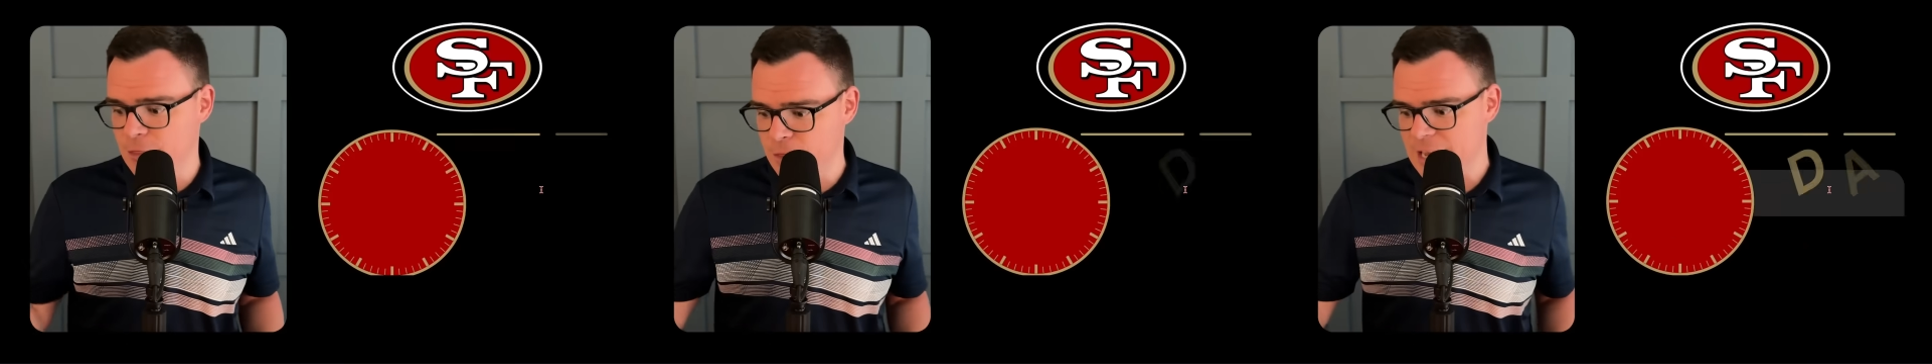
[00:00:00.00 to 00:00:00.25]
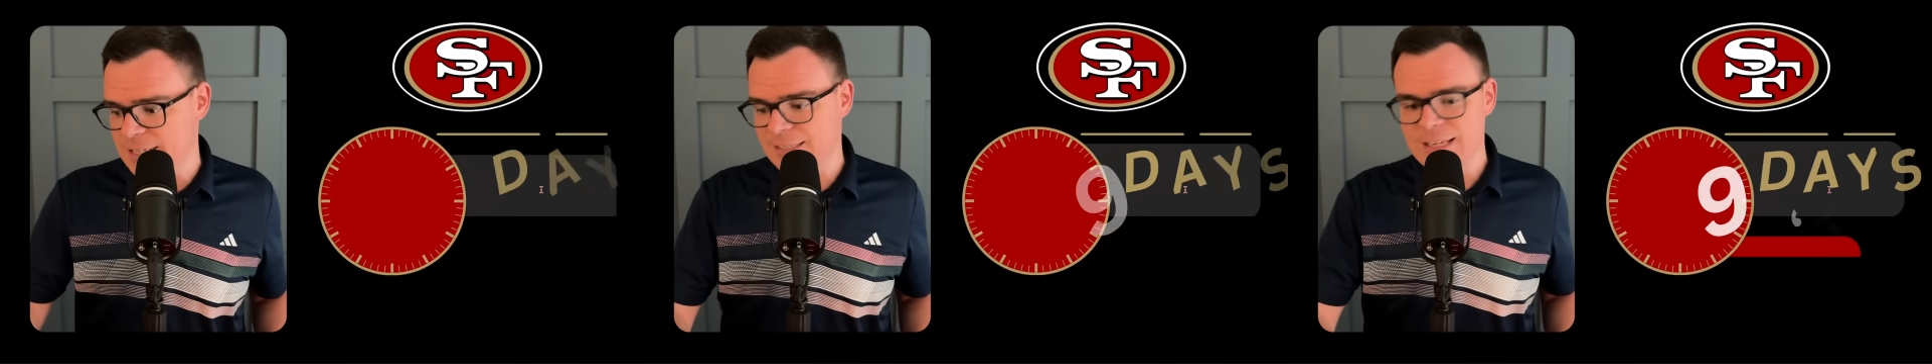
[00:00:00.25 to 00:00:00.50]

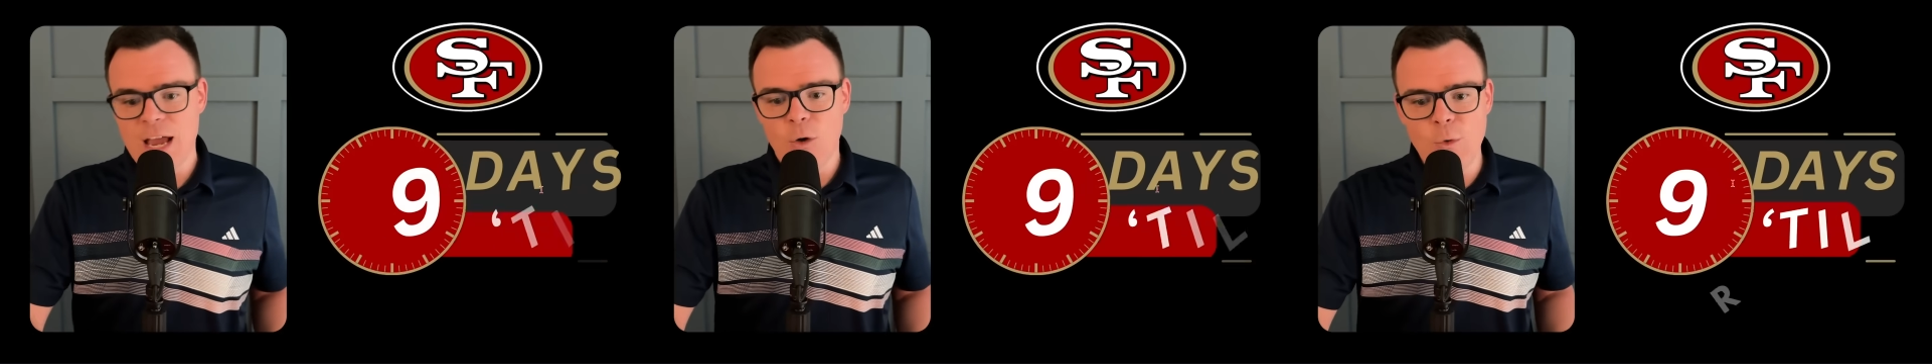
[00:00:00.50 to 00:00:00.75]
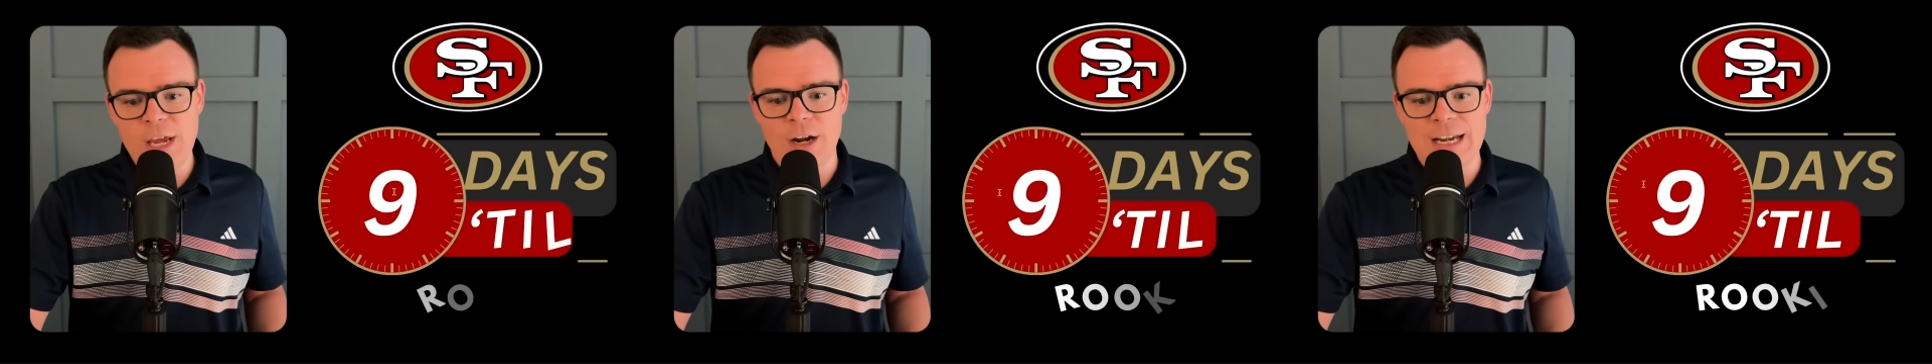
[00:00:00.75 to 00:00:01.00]
this.
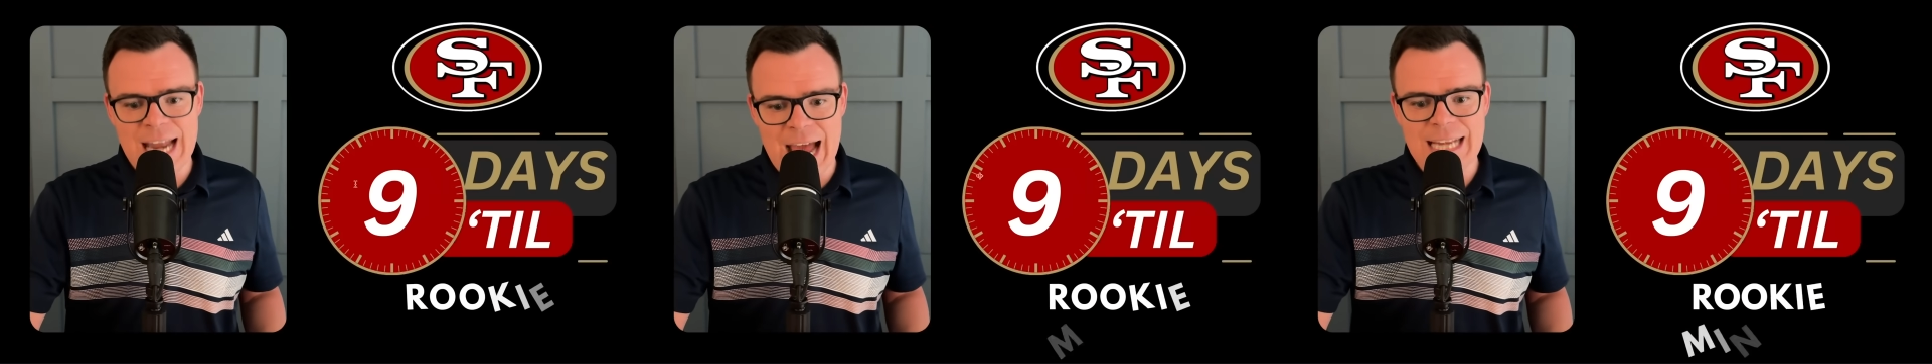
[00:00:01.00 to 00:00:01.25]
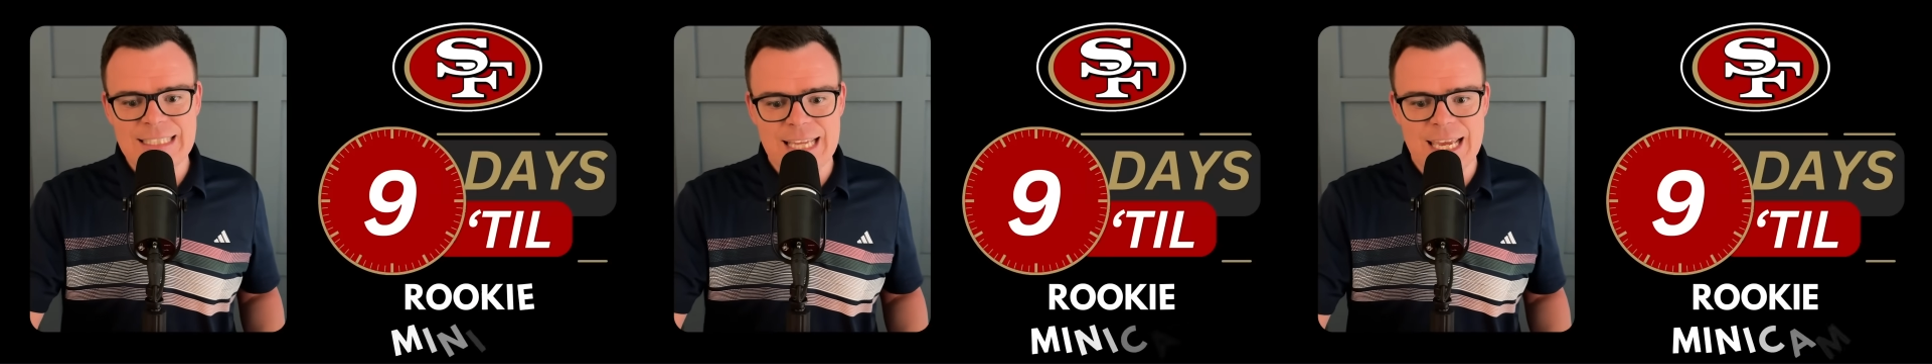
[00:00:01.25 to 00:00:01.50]
We are
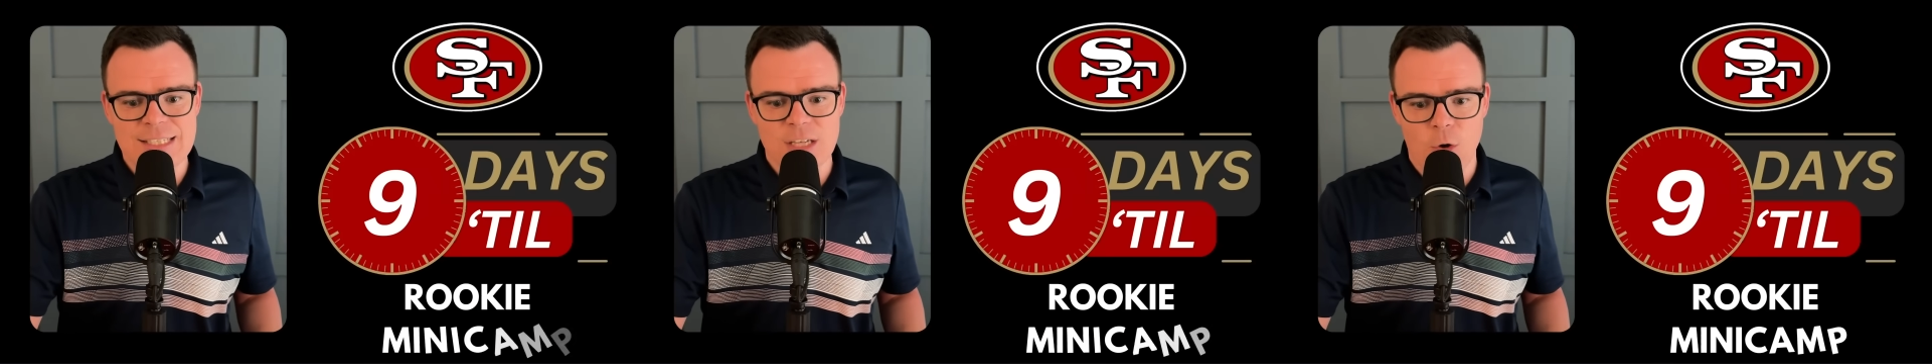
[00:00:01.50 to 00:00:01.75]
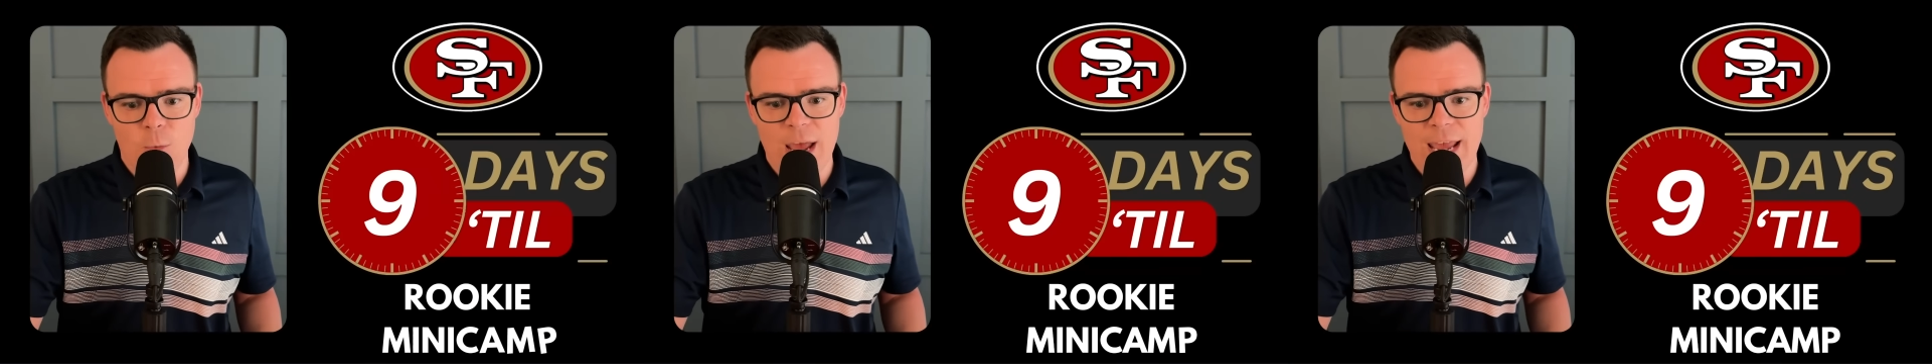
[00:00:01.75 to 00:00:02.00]
9 days
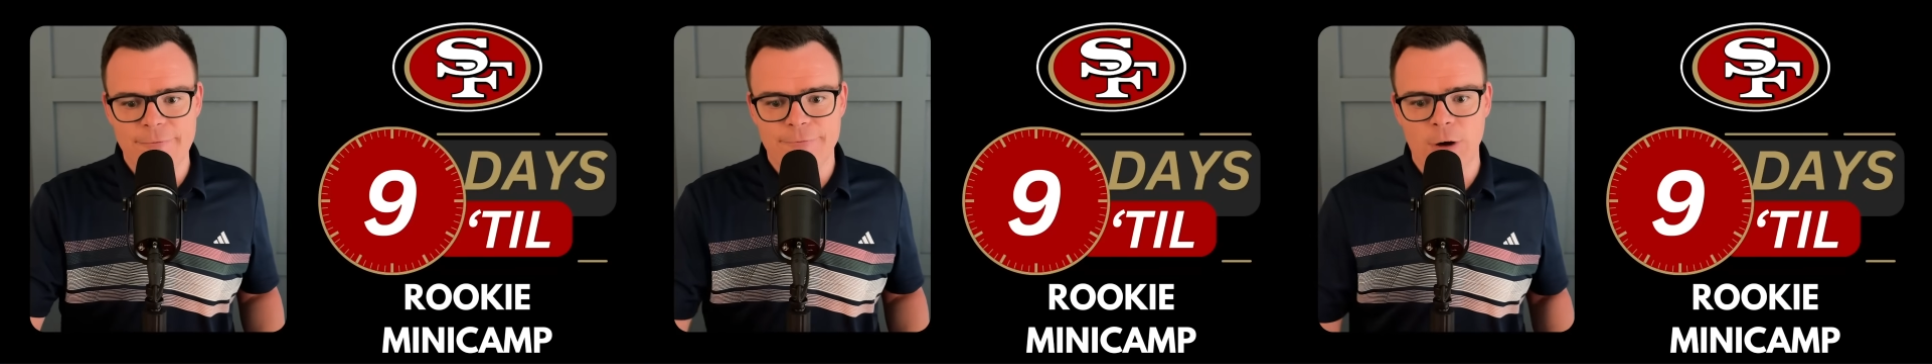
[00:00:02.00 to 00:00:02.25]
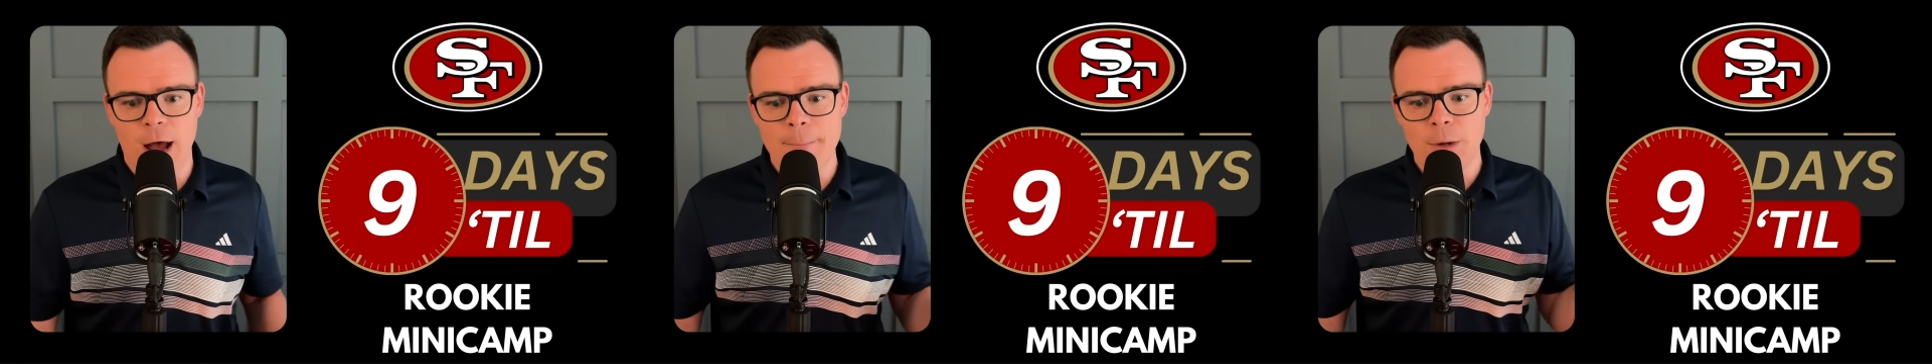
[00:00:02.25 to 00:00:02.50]
away
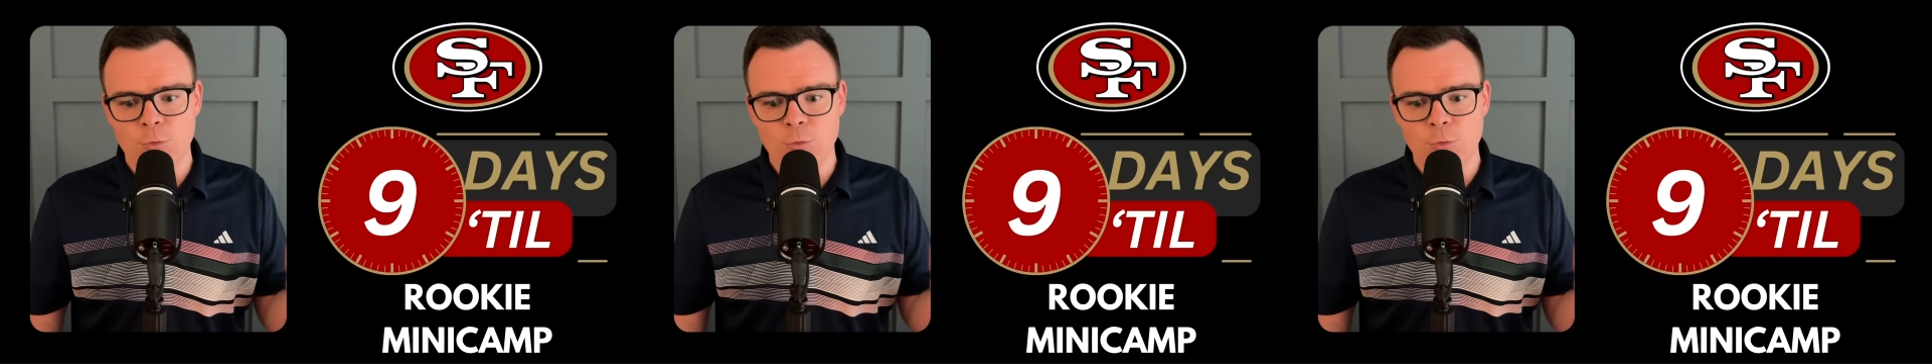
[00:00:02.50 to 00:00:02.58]
from